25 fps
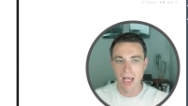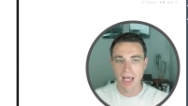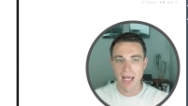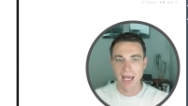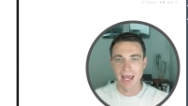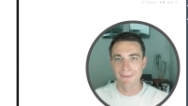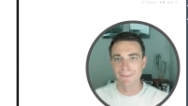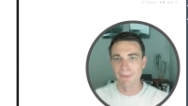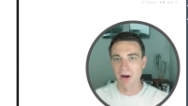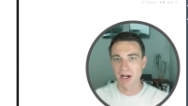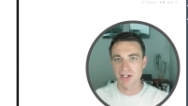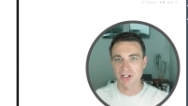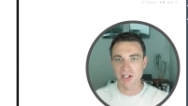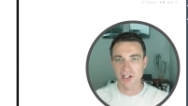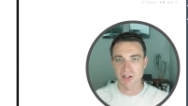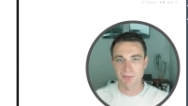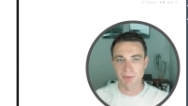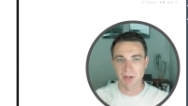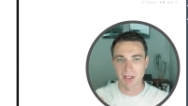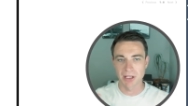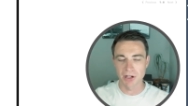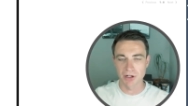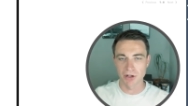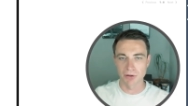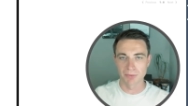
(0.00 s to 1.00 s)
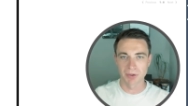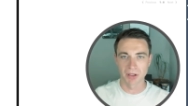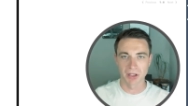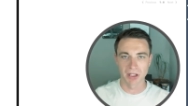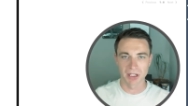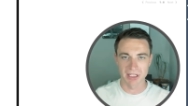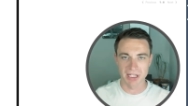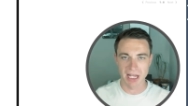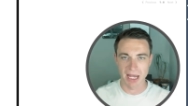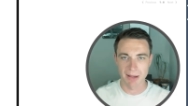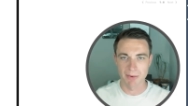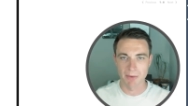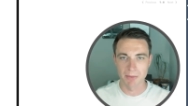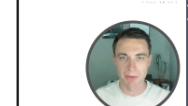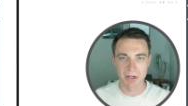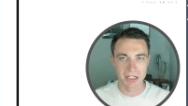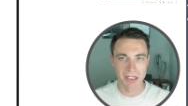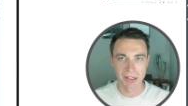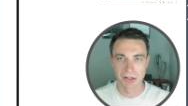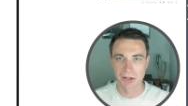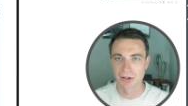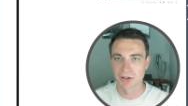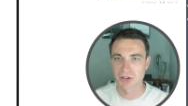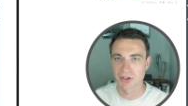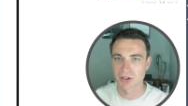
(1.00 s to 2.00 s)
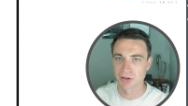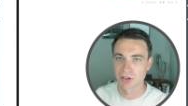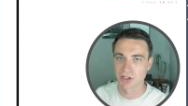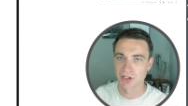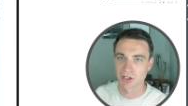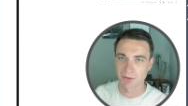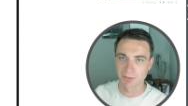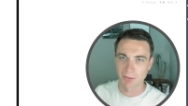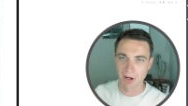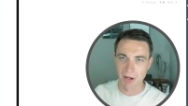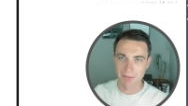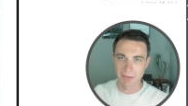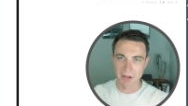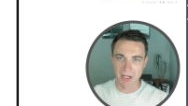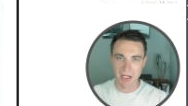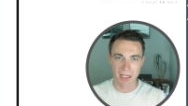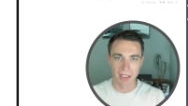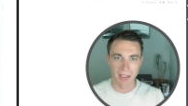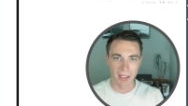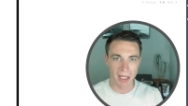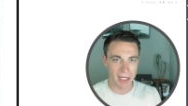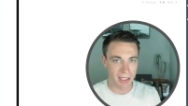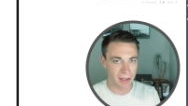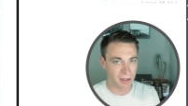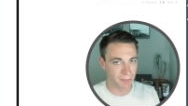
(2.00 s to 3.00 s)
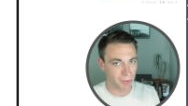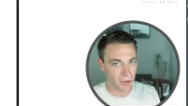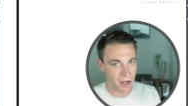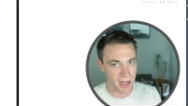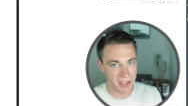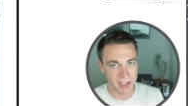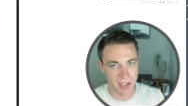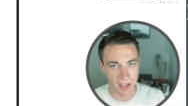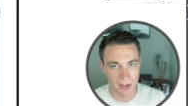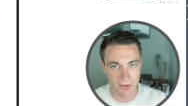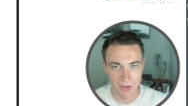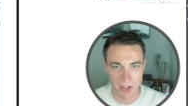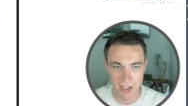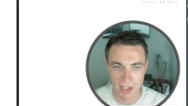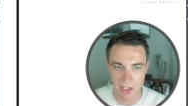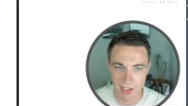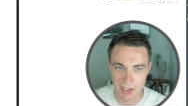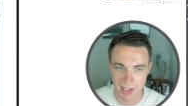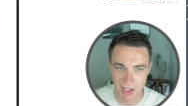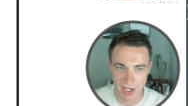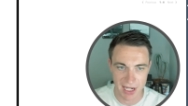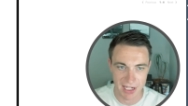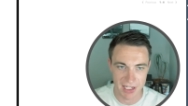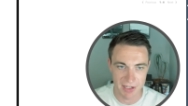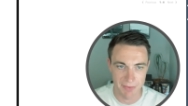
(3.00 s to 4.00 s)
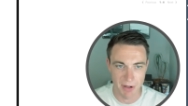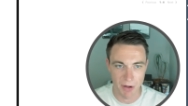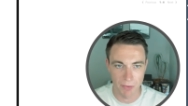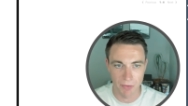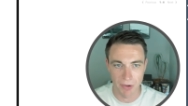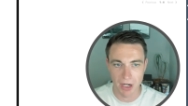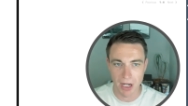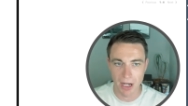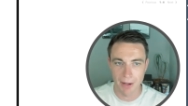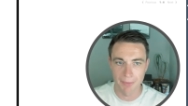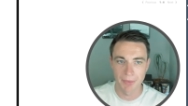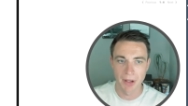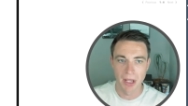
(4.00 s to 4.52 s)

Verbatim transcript: It might just be that you're billing time and material. So it just might be like the price increase because the estimate went up,